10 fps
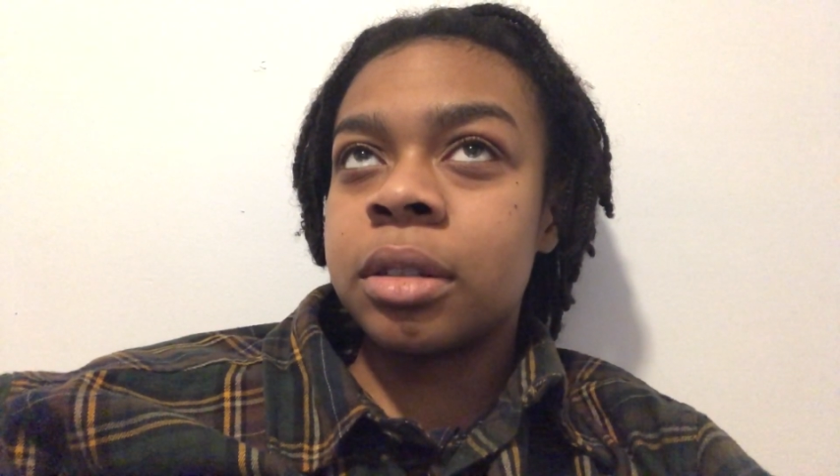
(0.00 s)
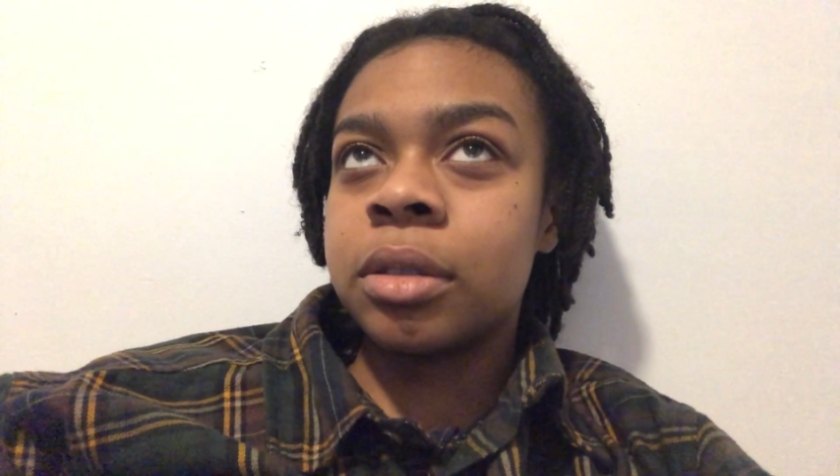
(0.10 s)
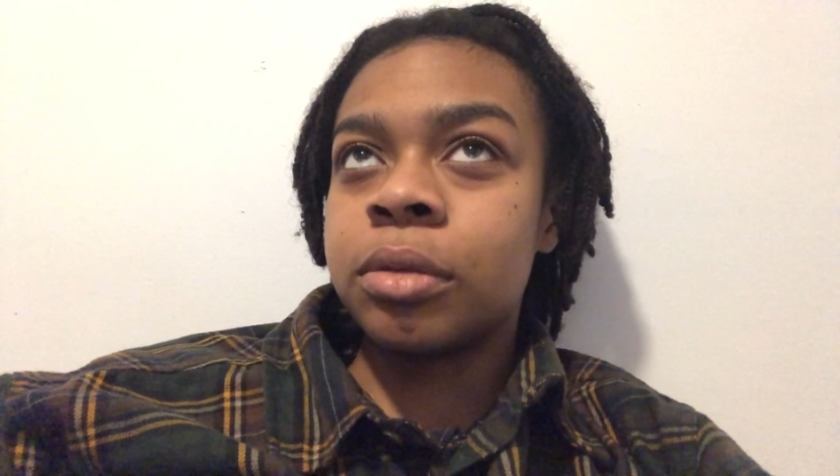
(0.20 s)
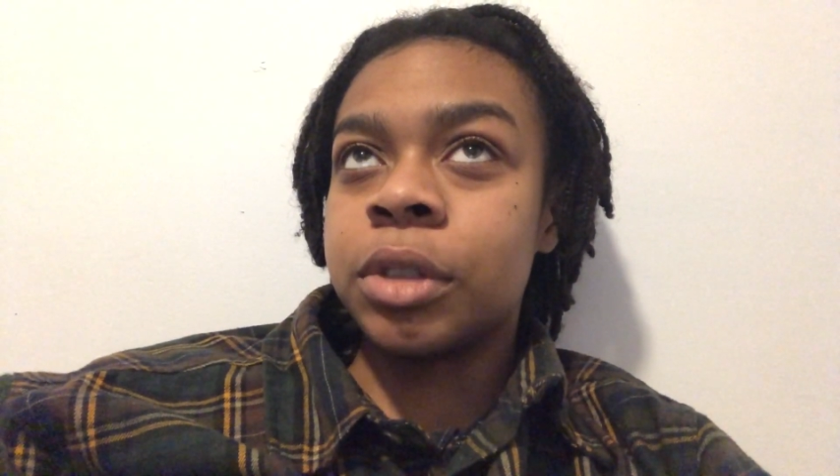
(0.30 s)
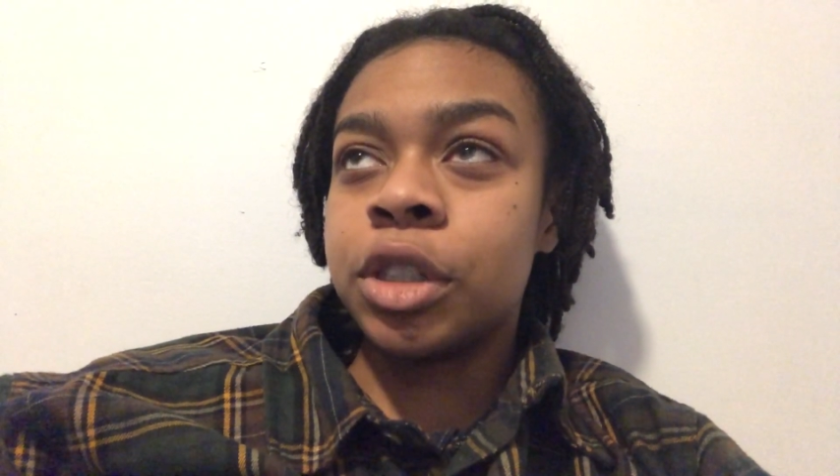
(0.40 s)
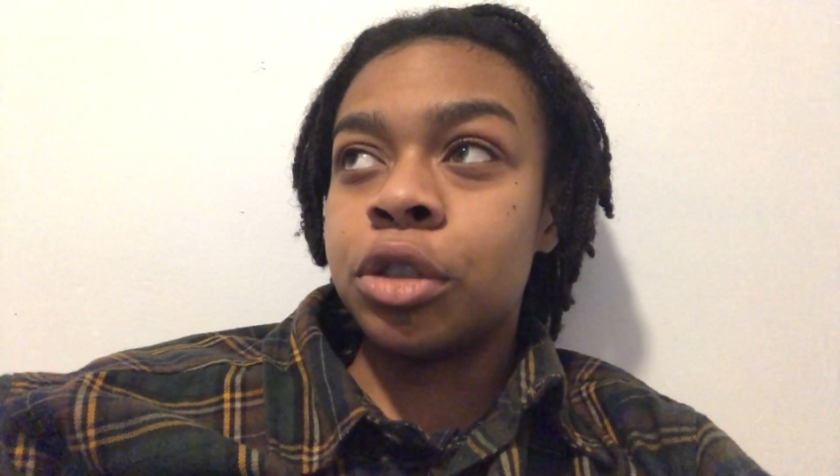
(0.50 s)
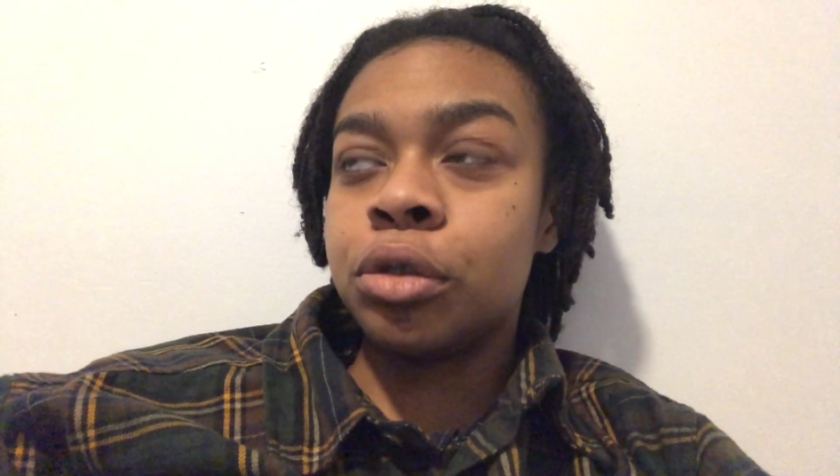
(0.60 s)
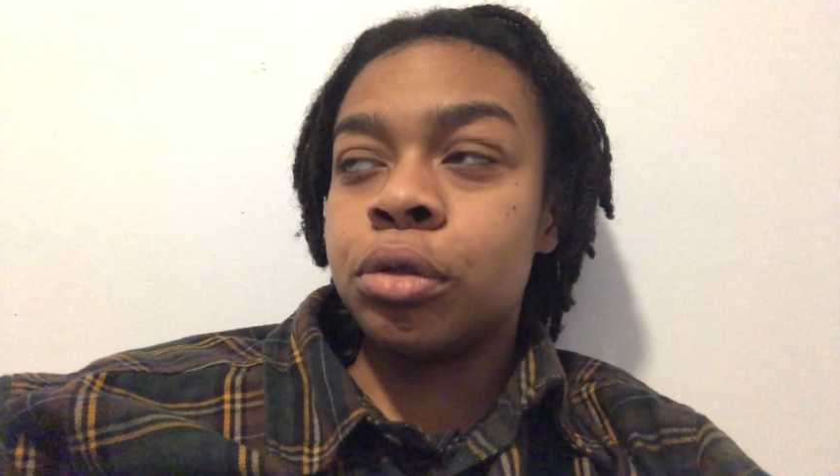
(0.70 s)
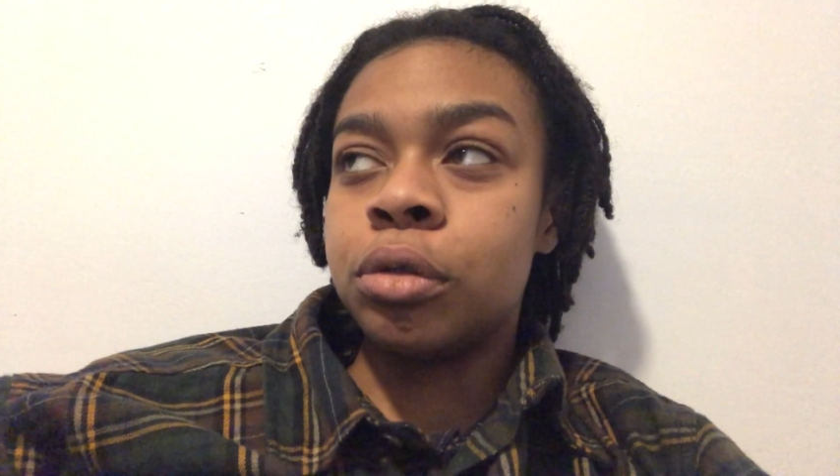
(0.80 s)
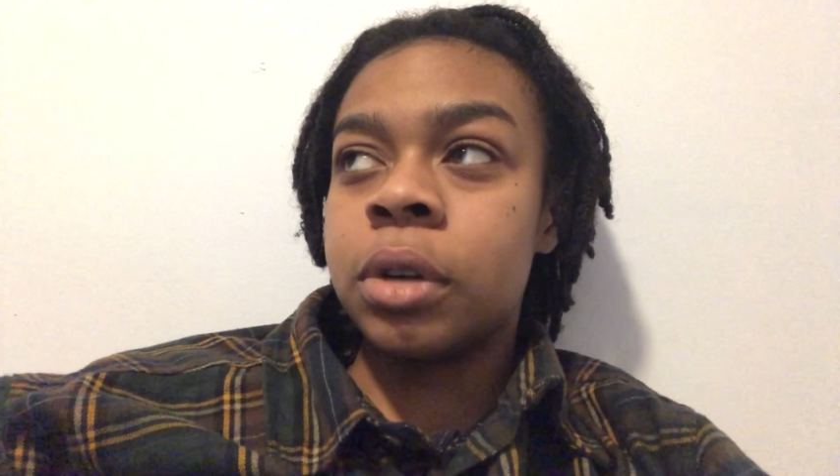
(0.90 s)
when
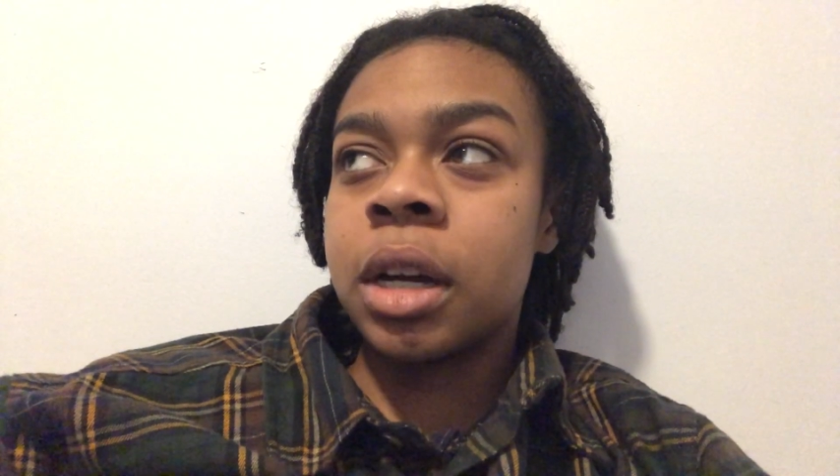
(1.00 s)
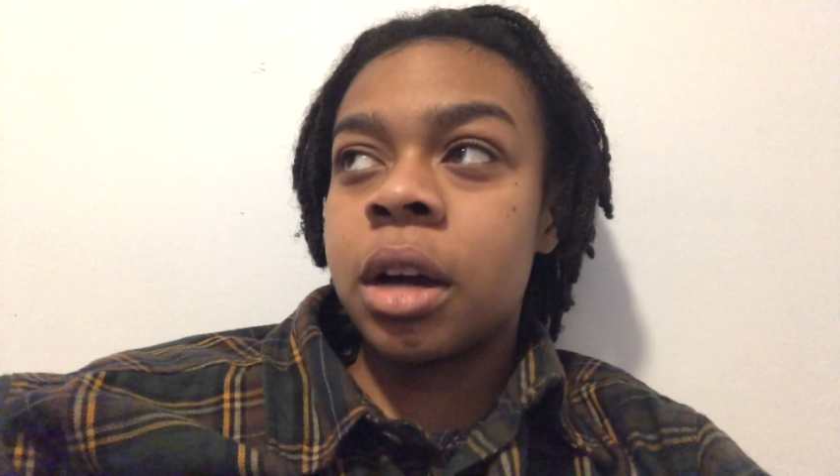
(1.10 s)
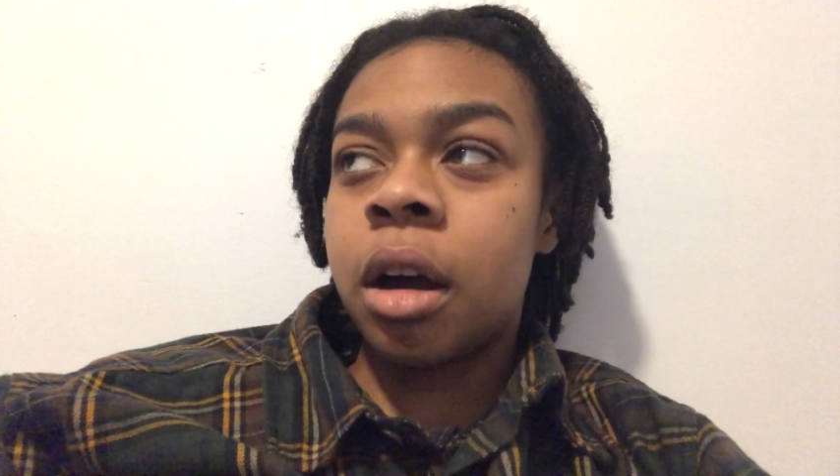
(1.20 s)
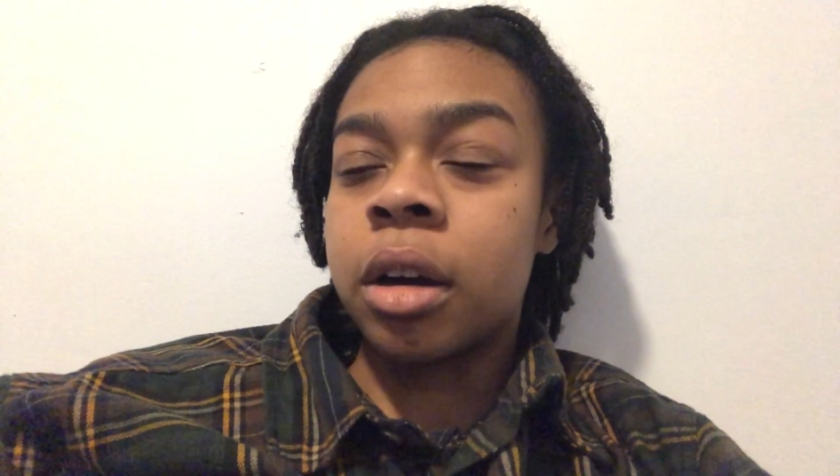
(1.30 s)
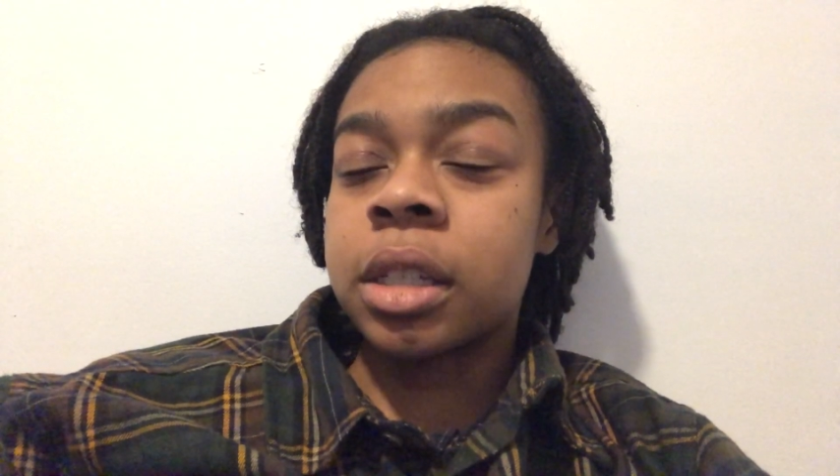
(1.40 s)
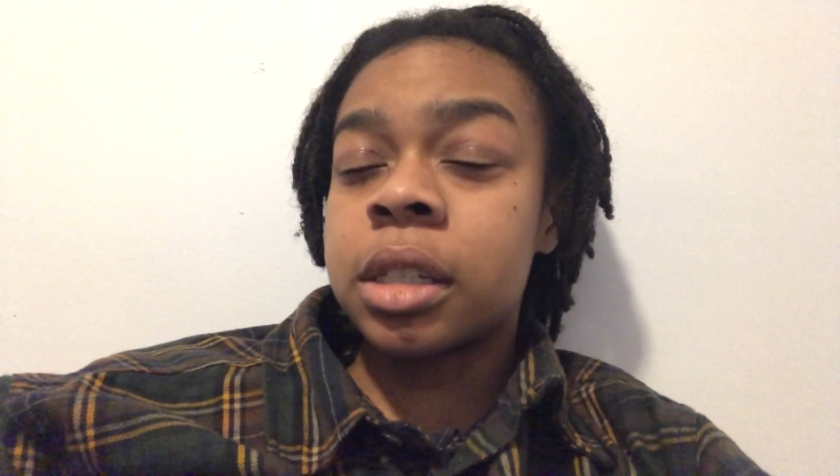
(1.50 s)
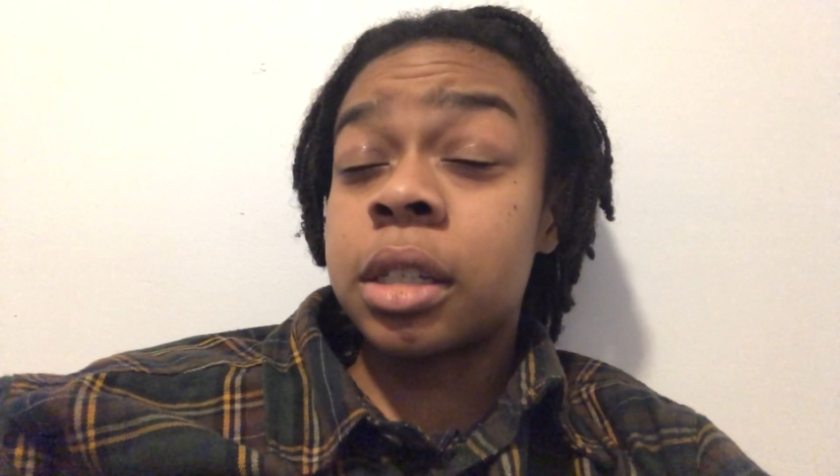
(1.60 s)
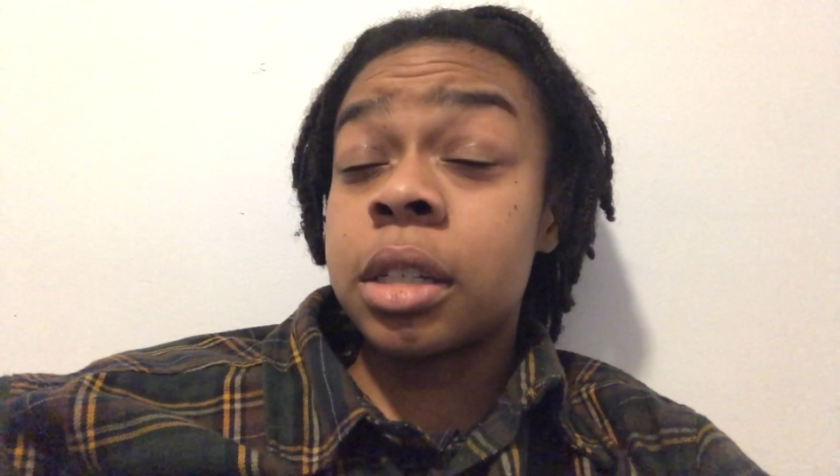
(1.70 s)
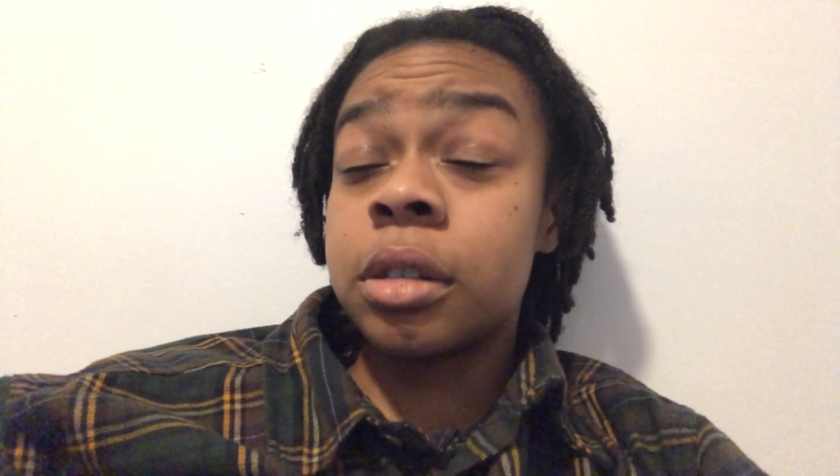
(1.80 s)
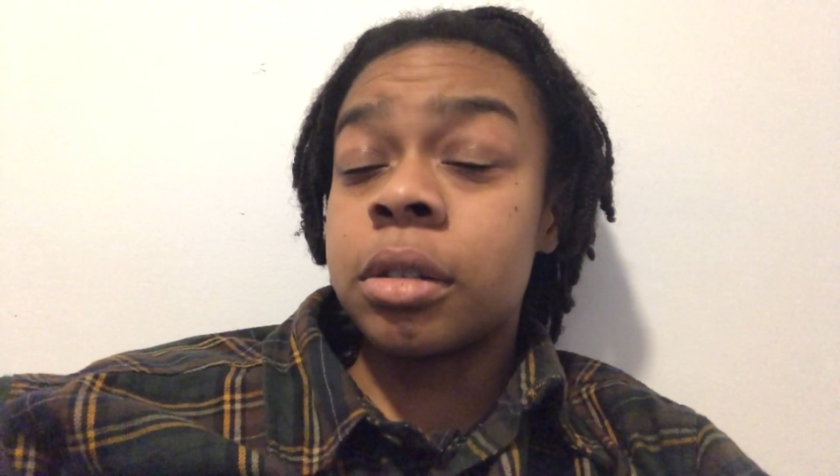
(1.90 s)
you are
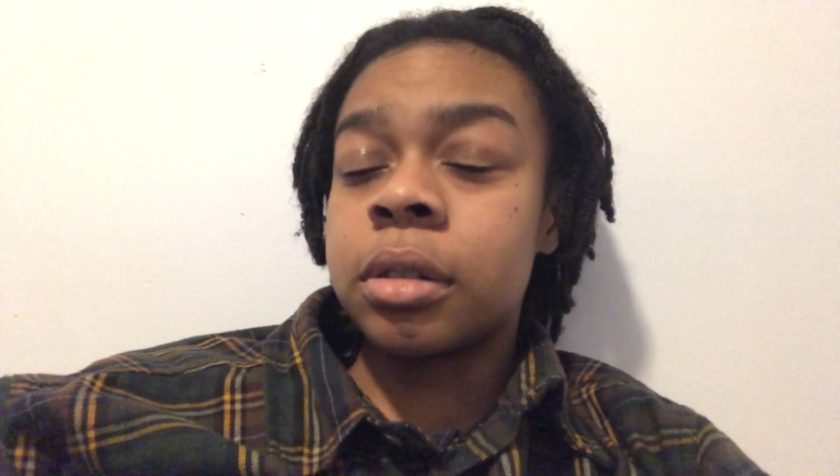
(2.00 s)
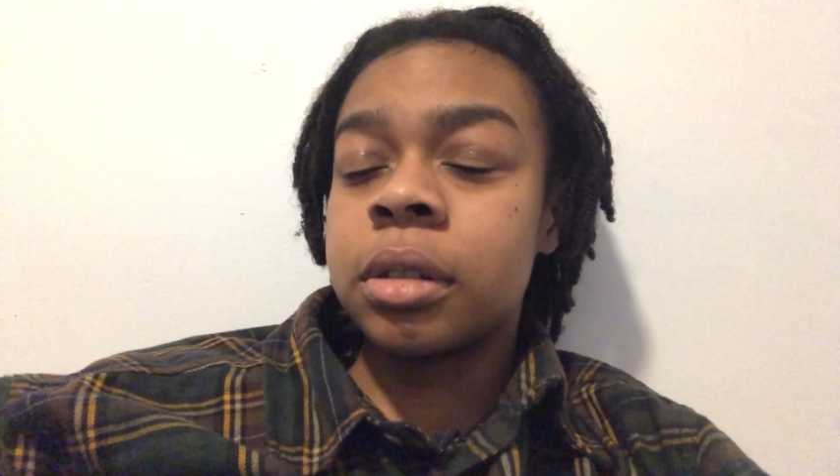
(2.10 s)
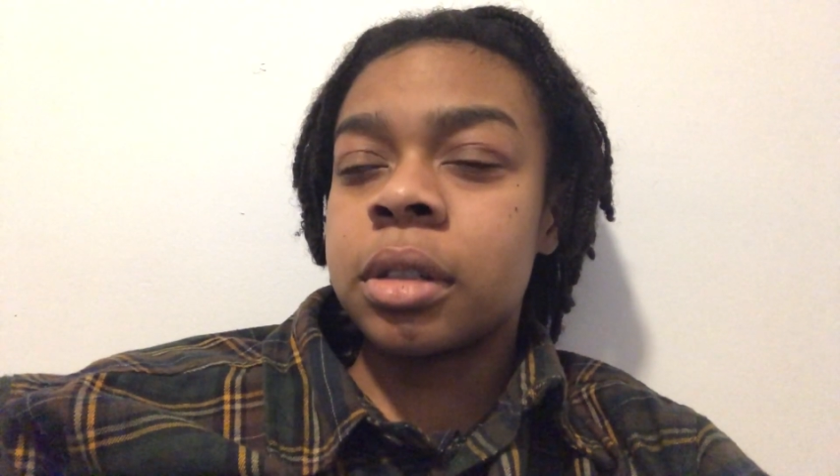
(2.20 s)
still